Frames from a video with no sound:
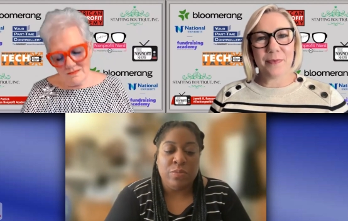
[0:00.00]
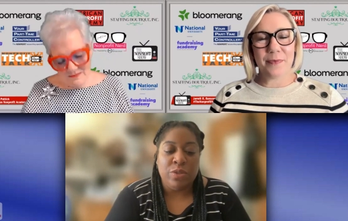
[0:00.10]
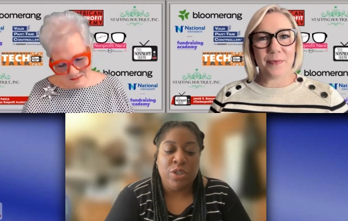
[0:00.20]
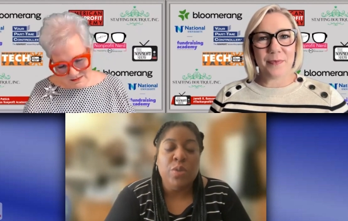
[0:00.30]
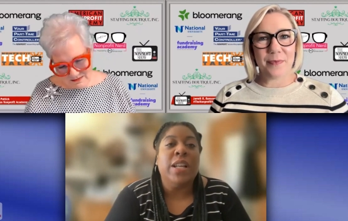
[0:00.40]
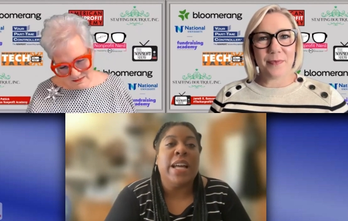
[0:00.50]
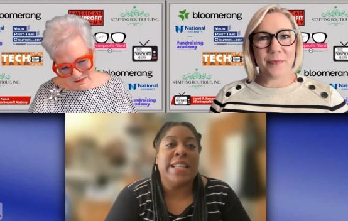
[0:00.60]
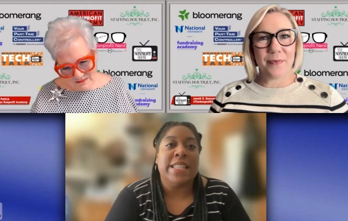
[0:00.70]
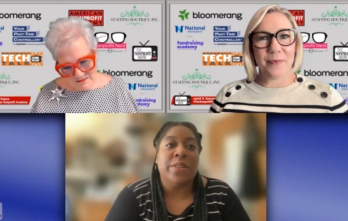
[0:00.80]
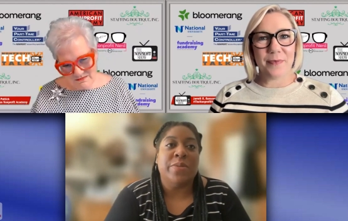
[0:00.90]

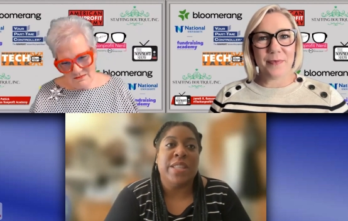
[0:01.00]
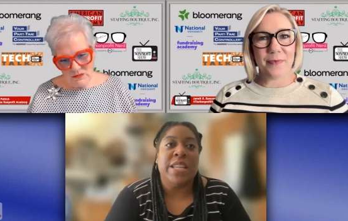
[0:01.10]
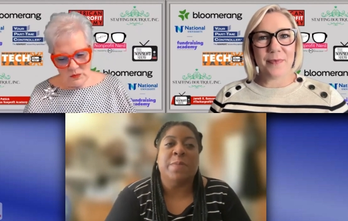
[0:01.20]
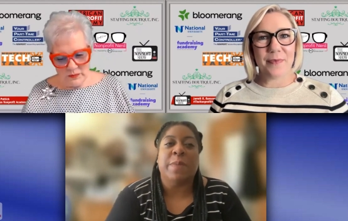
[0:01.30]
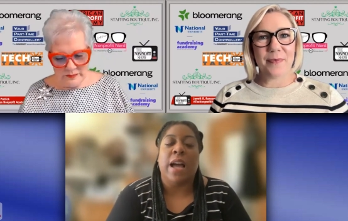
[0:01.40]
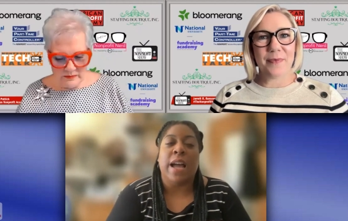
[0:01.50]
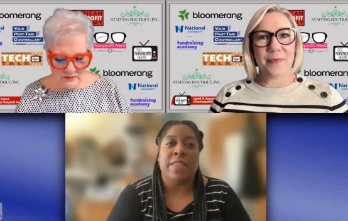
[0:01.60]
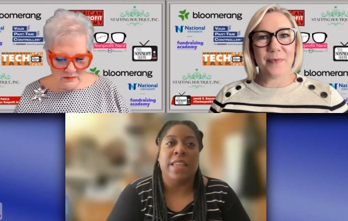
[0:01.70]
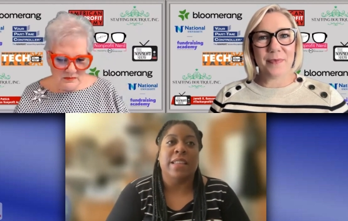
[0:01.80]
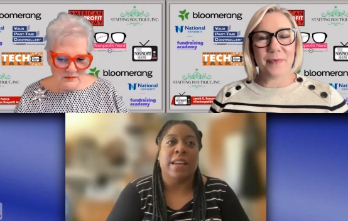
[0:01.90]
Speaker 1: utilizing those things but i
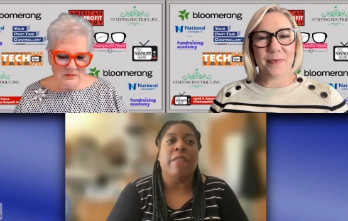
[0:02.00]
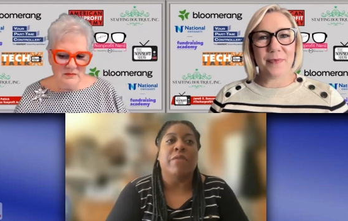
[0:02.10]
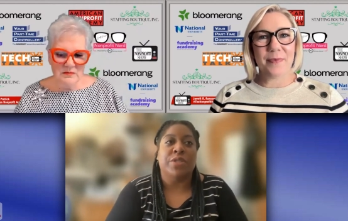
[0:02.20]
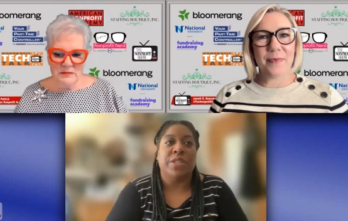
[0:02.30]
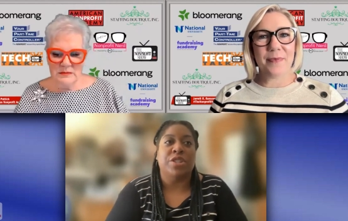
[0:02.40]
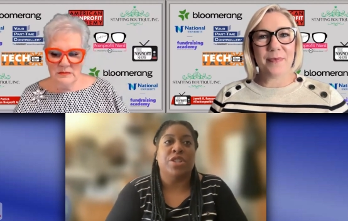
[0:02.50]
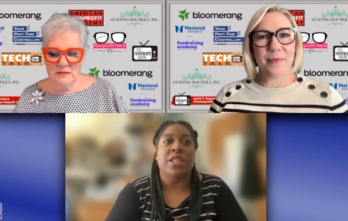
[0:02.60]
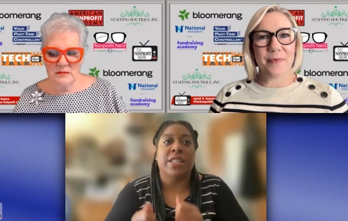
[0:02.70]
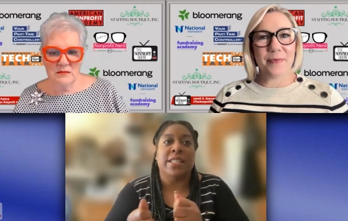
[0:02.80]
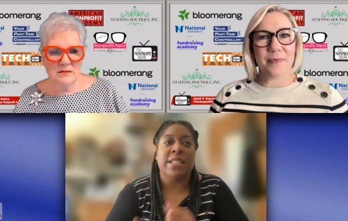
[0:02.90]
think the
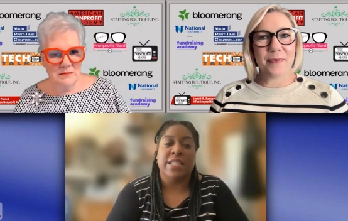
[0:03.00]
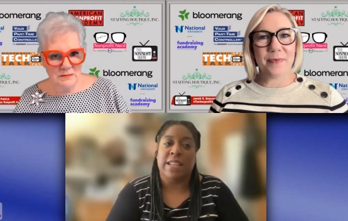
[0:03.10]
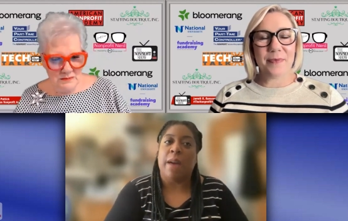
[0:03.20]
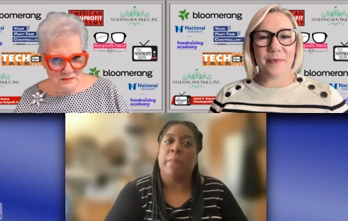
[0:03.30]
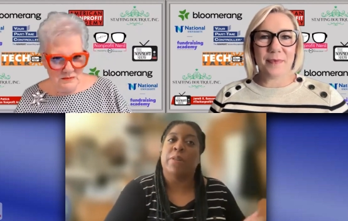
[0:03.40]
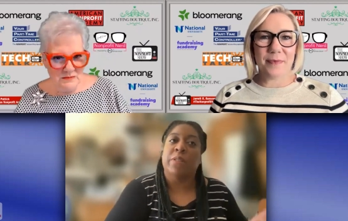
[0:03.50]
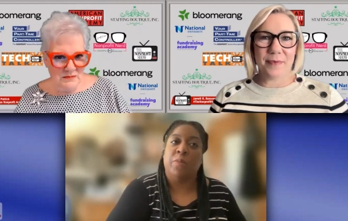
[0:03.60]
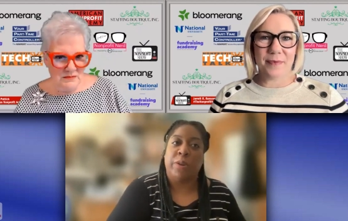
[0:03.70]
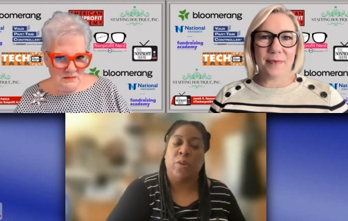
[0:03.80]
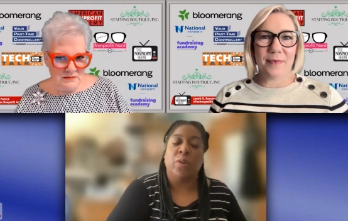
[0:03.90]
conversations need to happen a
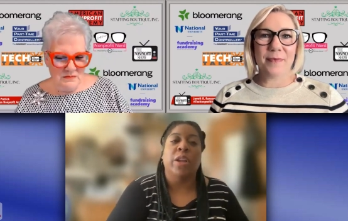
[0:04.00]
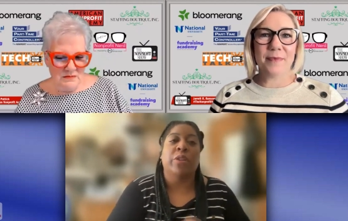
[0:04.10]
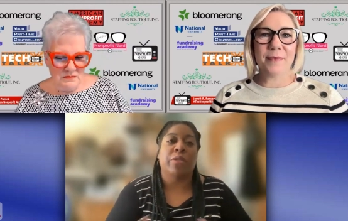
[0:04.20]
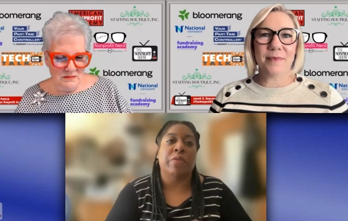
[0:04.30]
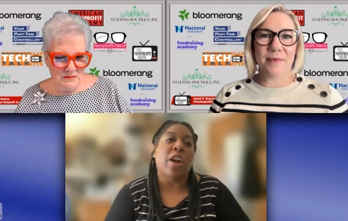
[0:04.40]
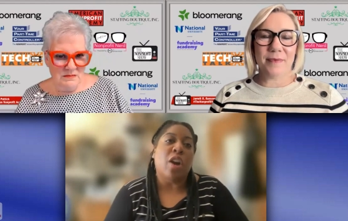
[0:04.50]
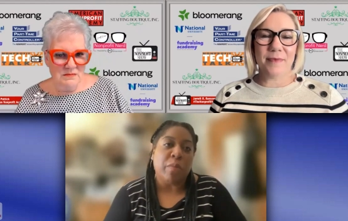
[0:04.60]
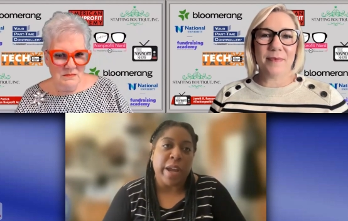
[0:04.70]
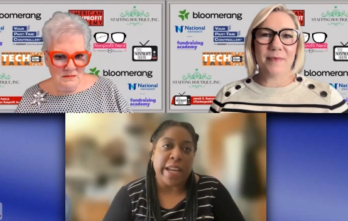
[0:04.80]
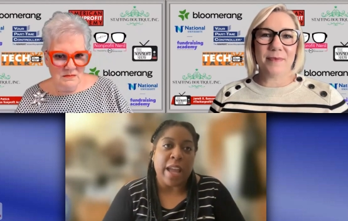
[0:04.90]
little bit earlier than they are
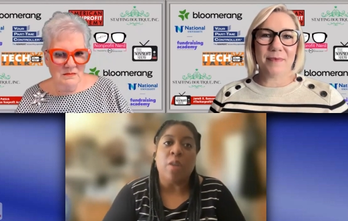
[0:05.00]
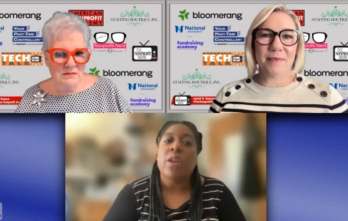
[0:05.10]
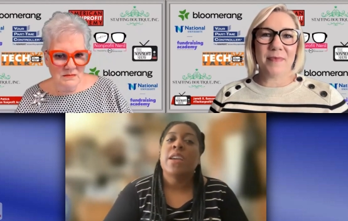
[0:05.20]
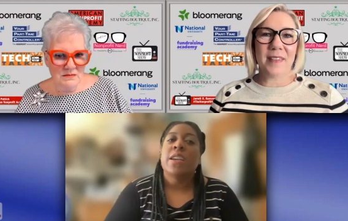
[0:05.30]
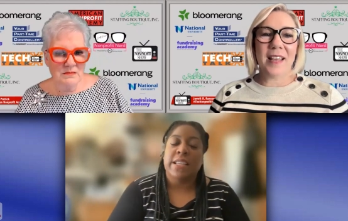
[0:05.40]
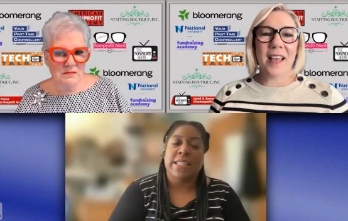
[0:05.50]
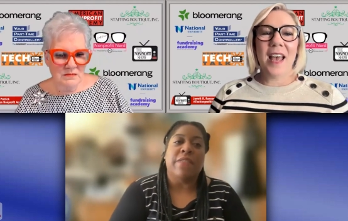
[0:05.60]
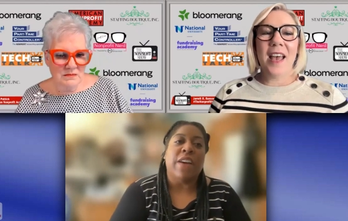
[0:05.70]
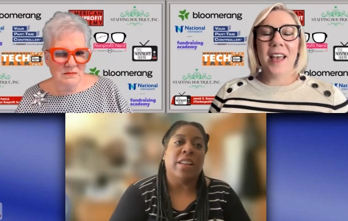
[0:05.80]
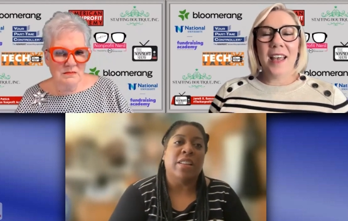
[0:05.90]
right now because
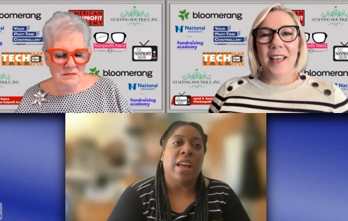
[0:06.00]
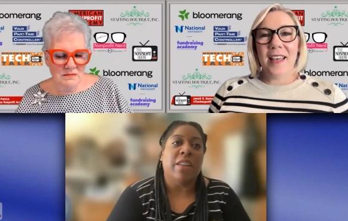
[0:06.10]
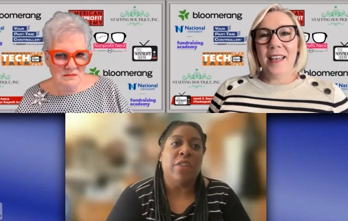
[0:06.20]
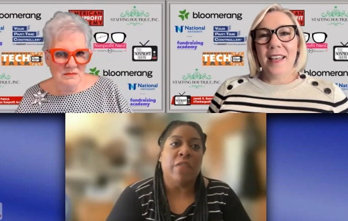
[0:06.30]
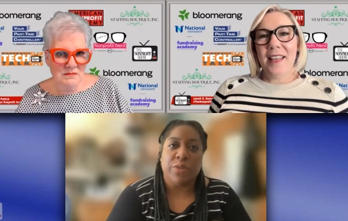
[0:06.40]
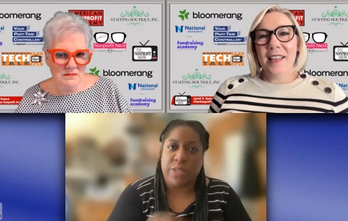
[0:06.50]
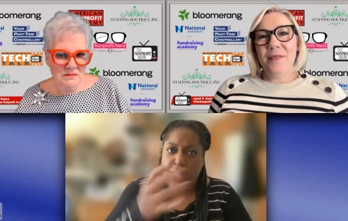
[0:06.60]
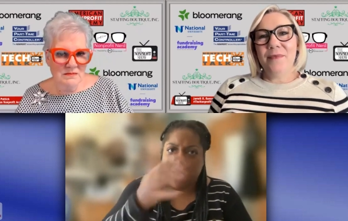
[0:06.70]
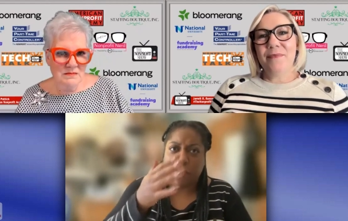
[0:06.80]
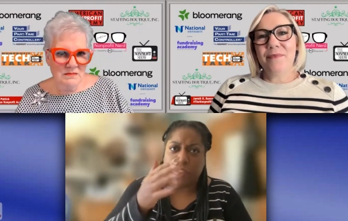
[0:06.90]
i've had a lot of offers
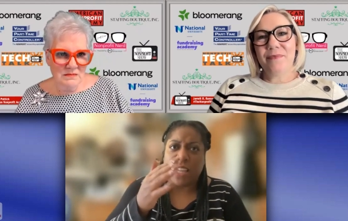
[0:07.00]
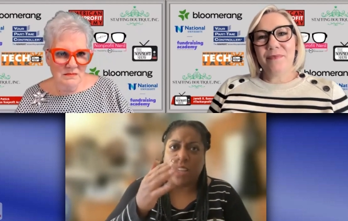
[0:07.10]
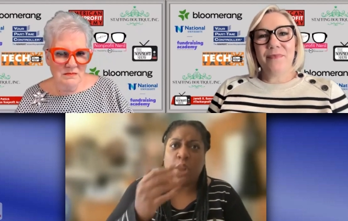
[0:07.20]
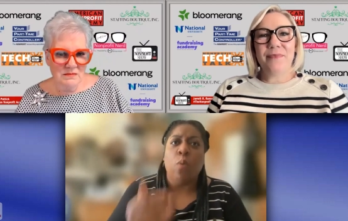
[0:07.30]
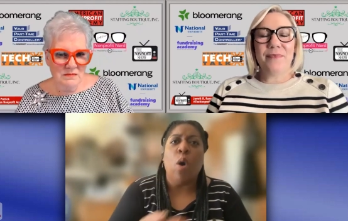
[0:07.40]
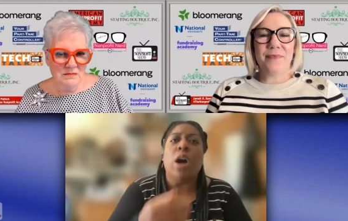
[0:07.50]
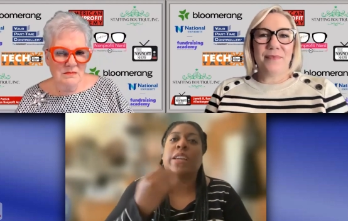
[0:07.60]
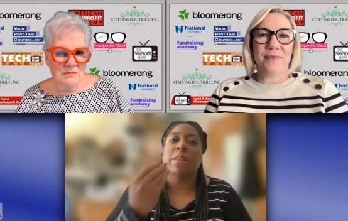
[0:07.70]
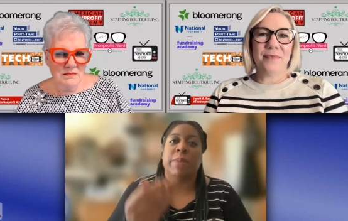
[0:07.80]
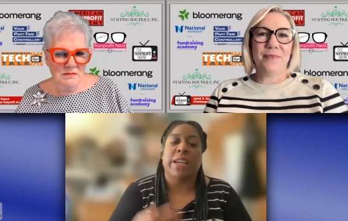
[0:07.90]
kind of like go
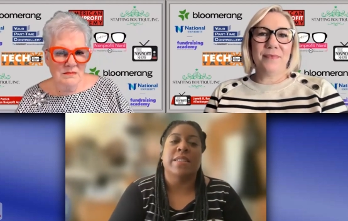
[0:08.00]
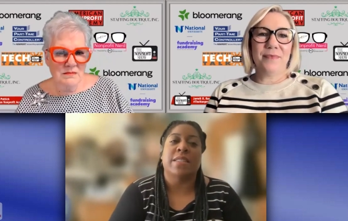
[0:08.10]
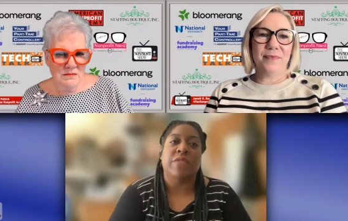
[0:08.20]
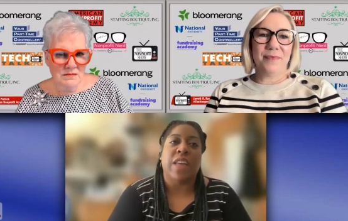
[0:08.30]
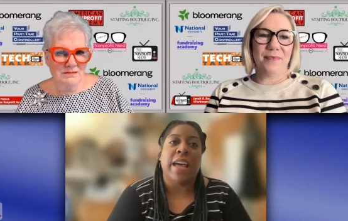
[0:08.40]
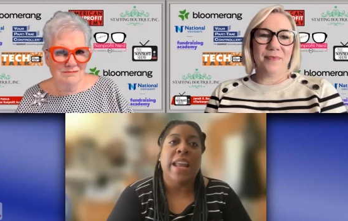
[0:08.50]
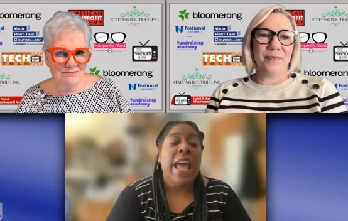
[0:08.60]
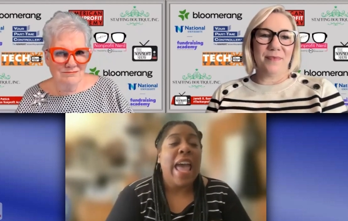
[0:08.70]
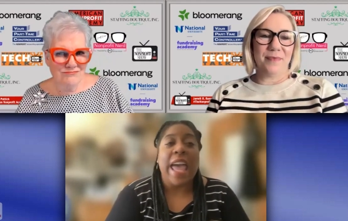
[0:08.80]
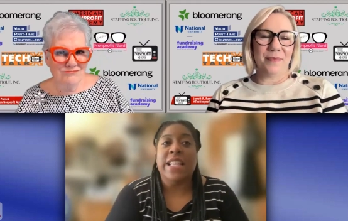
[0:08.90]
wonky because of that
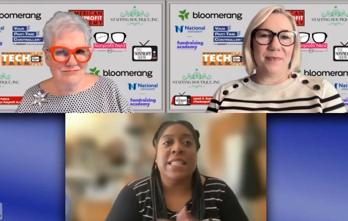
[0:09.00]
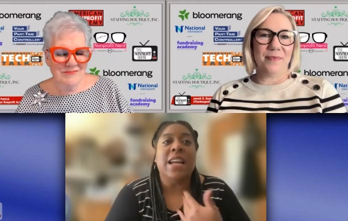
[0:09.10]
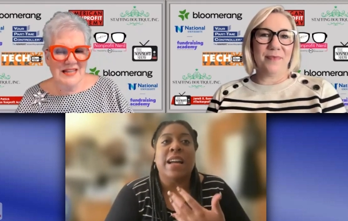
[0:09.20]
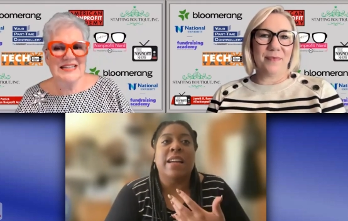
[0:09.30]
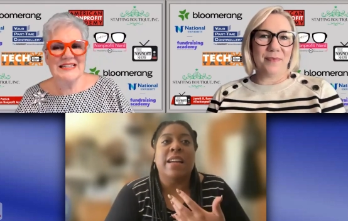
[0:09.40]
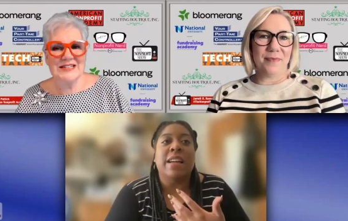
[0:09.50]
and it's not